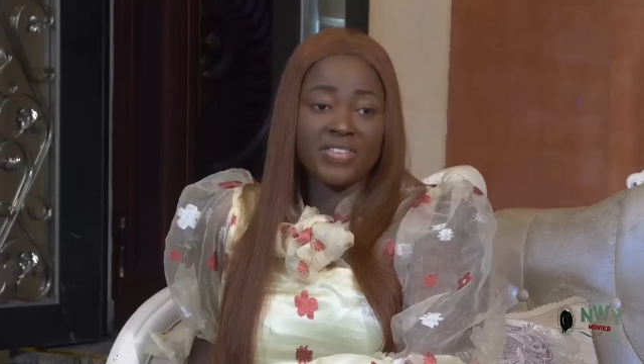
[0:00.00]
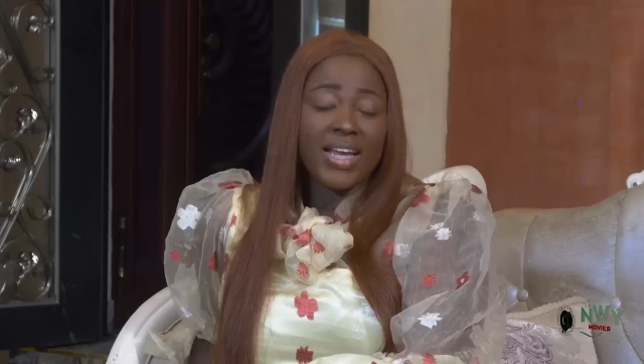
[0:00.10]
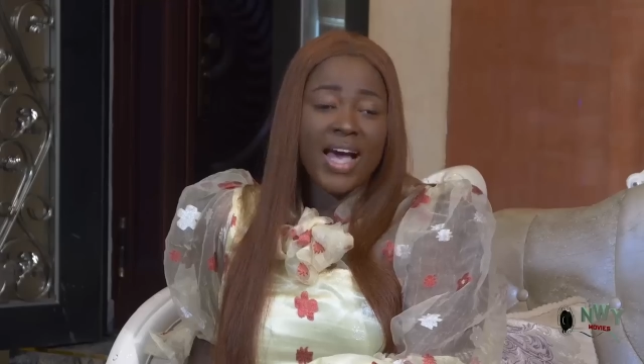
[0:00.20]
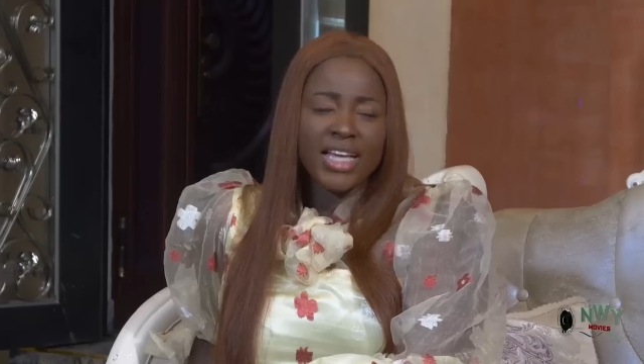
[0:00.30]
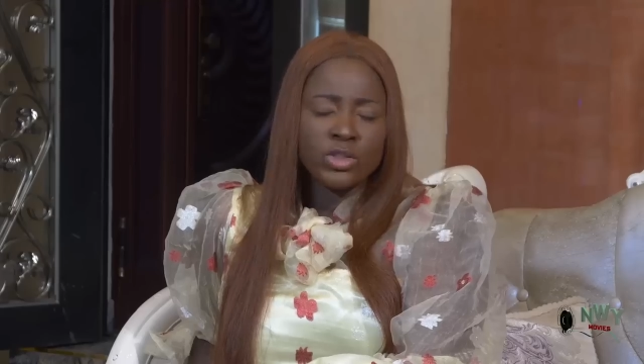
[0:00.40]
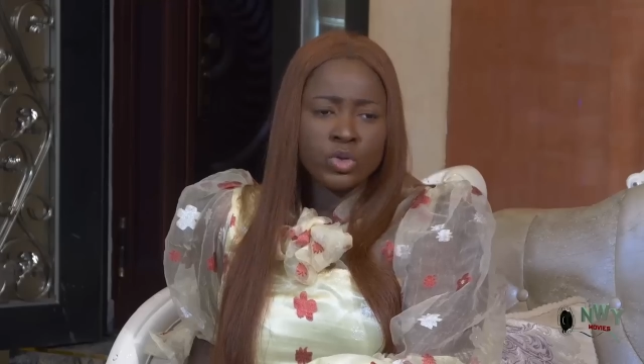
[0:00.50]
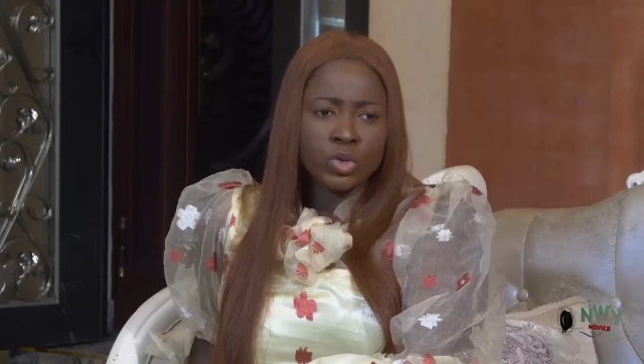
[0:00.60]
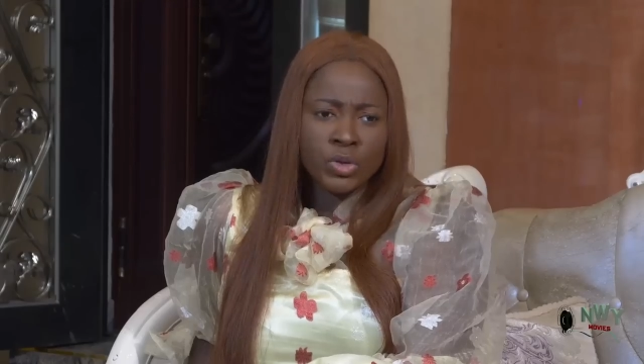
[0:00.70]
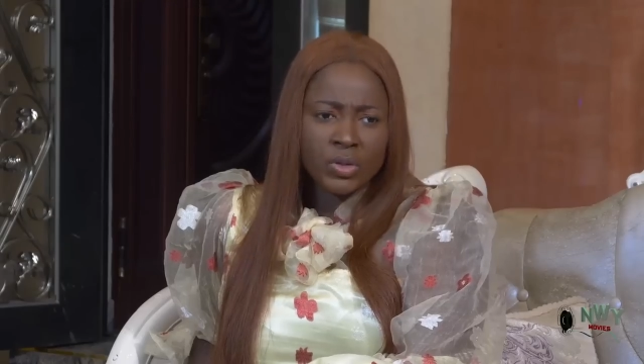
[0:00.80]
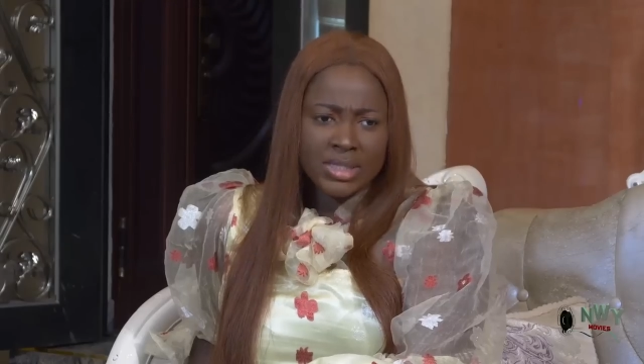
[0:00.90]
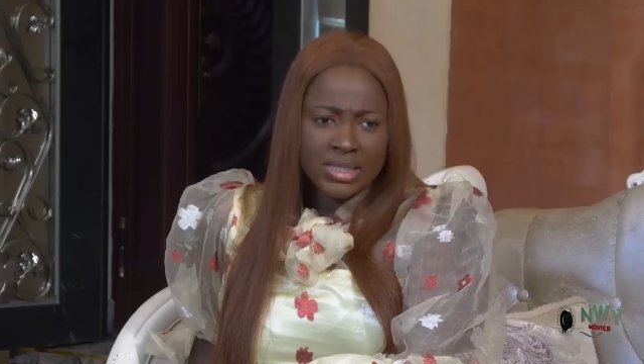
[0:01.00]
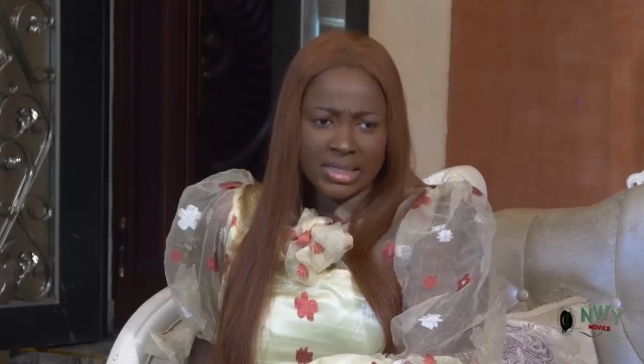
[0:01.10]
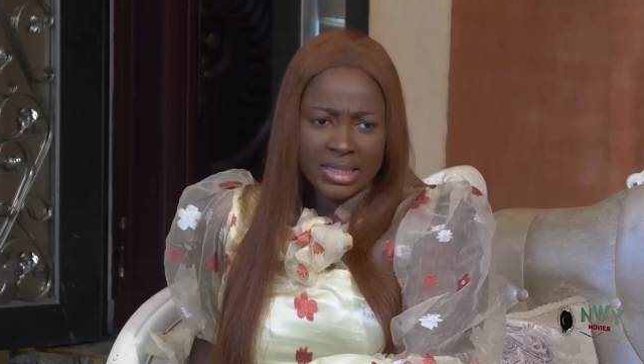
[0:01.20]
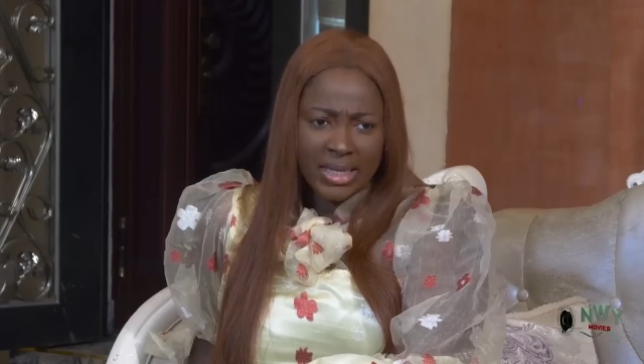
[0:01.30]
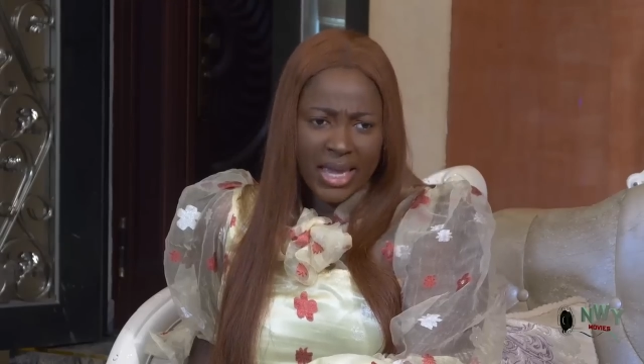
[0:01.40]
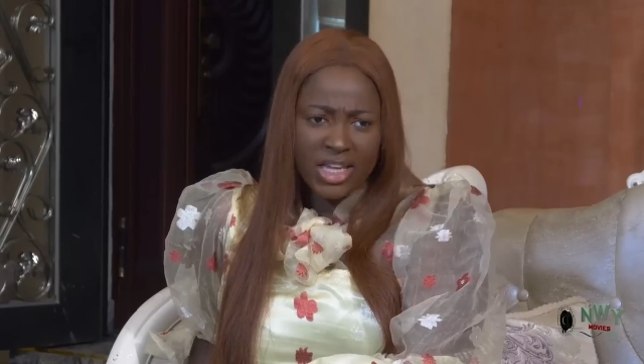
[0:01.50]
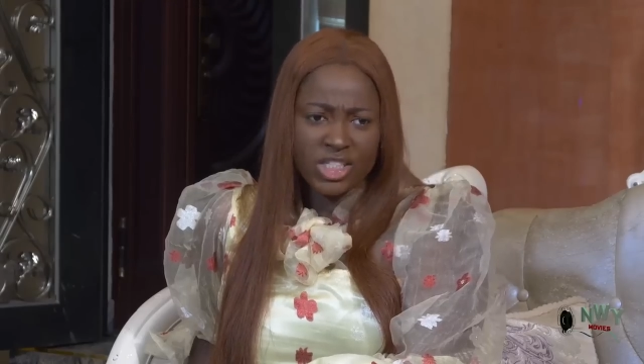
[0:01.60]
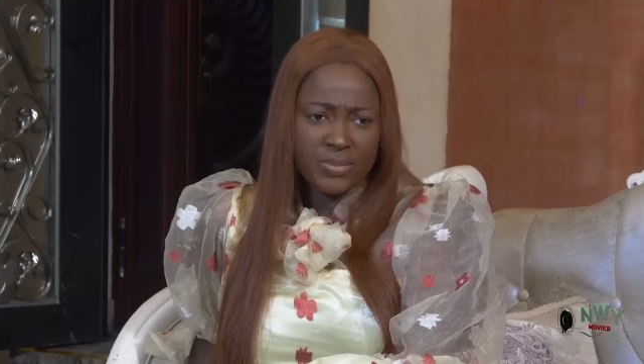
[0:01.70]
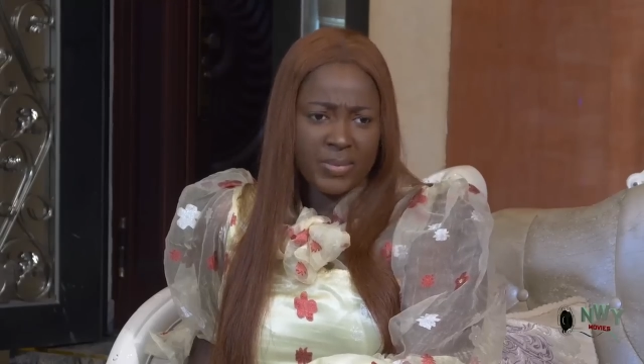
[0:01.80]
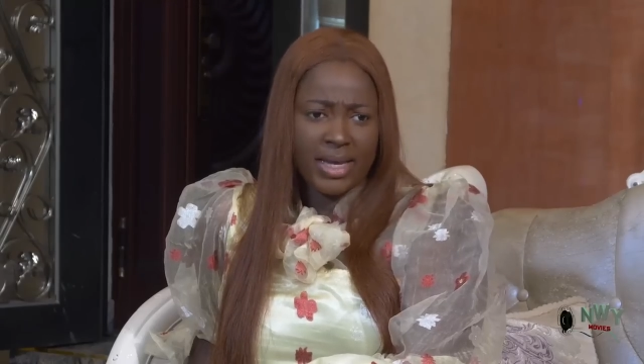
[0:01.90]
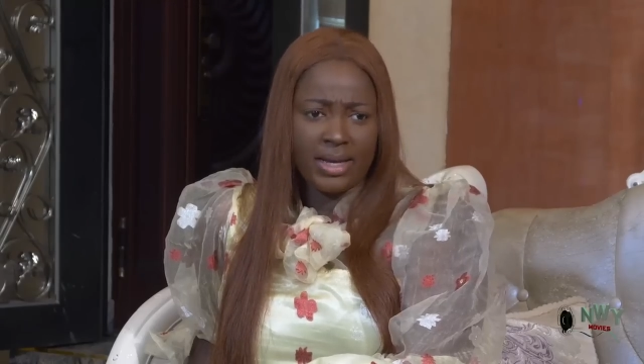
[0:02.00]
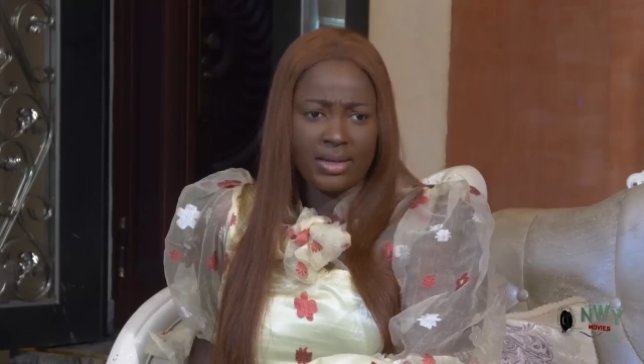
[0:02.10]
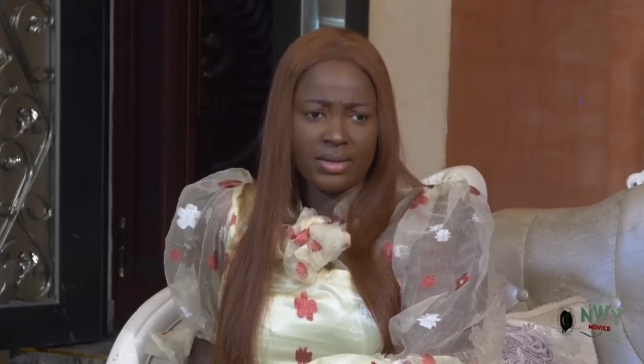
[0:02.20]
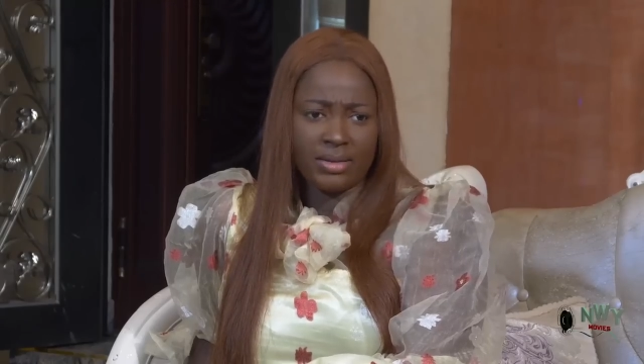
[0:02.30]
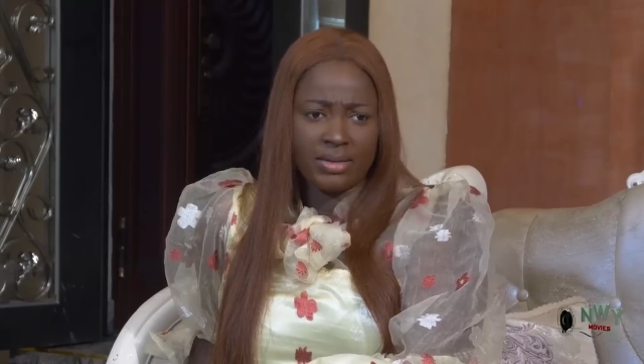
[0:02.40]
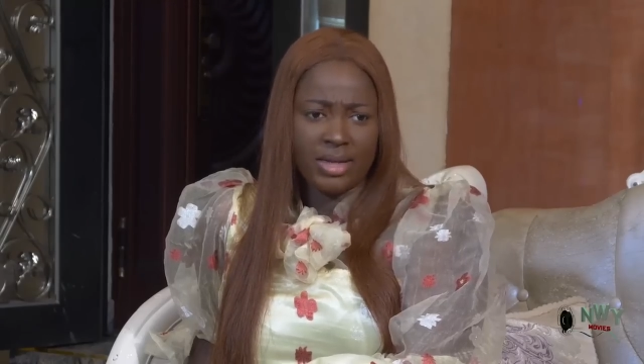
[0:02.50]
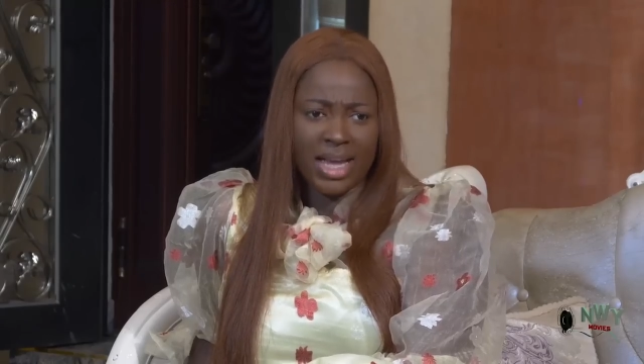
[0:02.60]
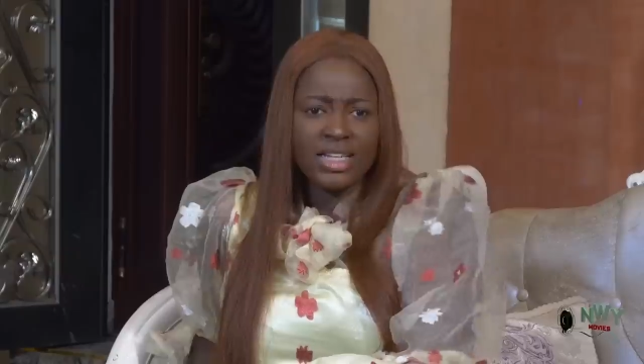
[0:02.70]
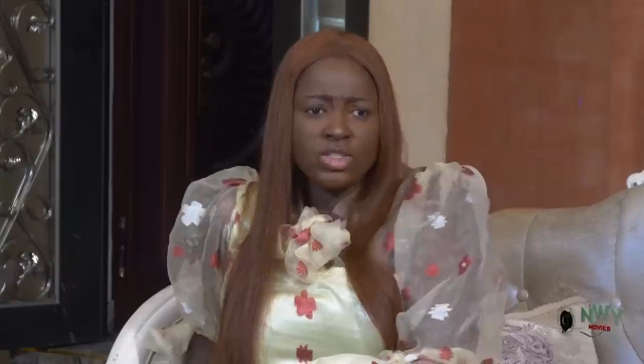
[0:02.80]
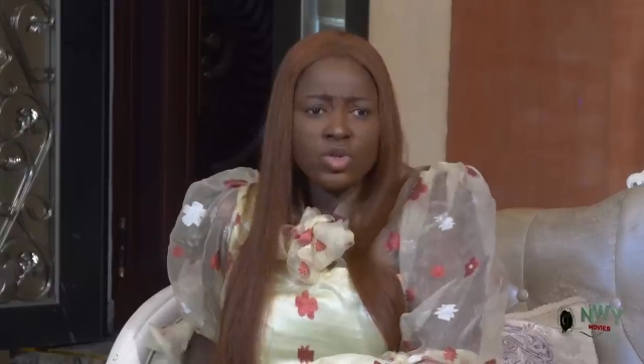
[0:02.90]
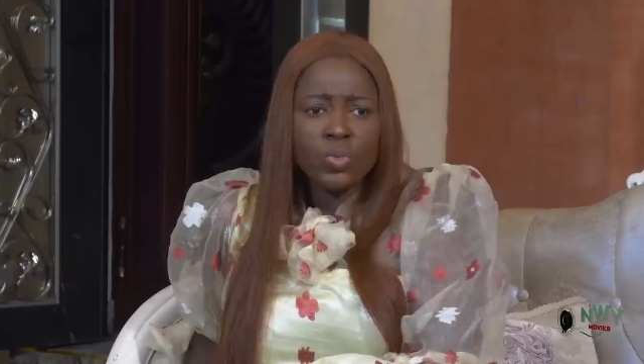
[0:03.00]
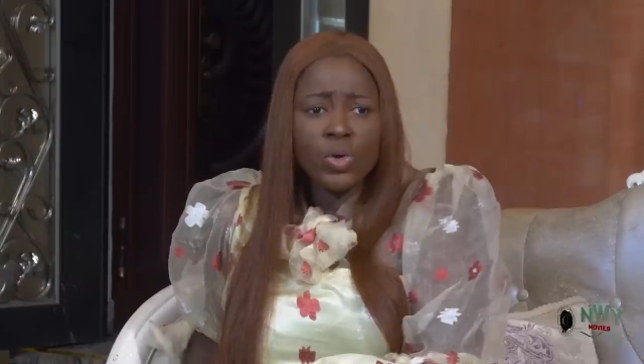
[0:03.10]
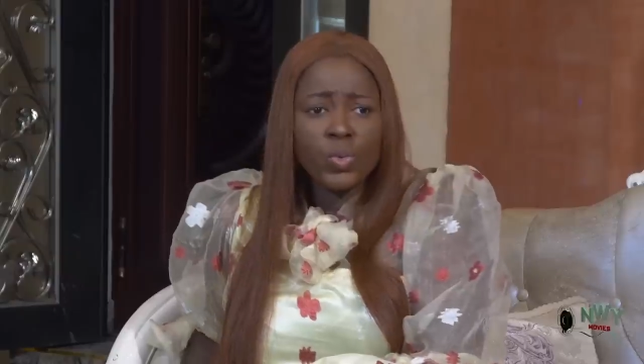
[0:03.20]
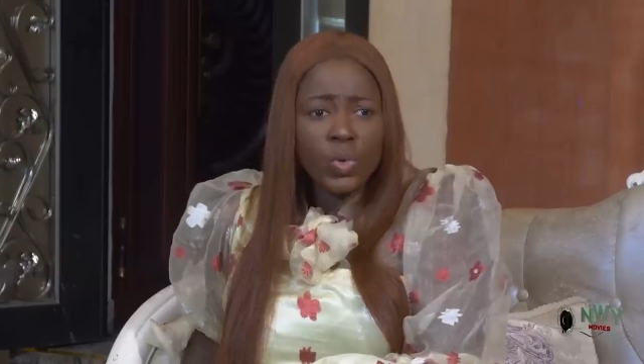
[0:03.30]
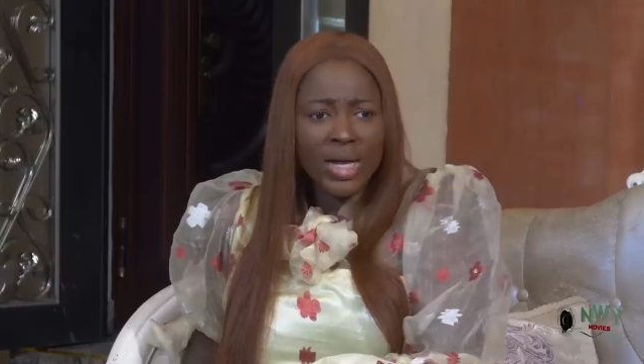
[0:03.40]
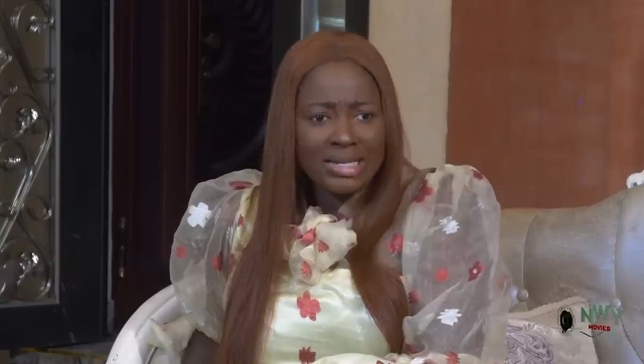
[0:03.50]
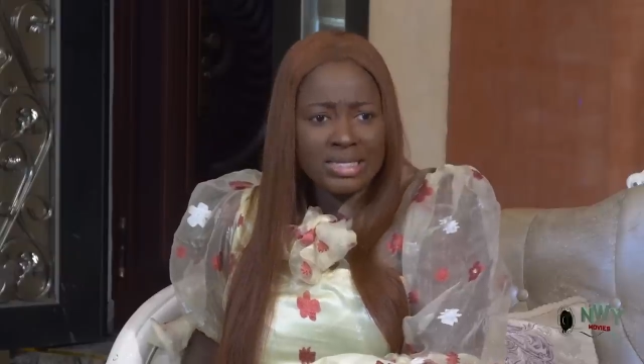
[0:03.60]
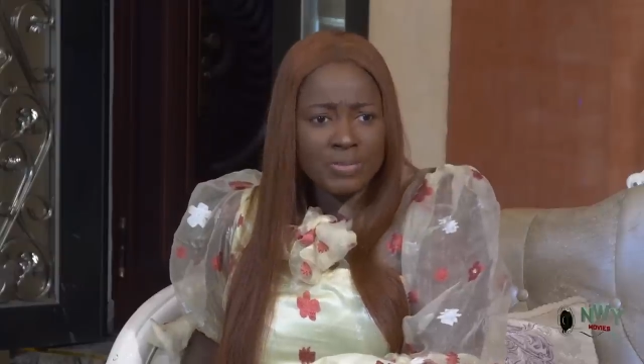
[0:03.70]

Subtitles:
Father, I do not need an aged man. I need someone who can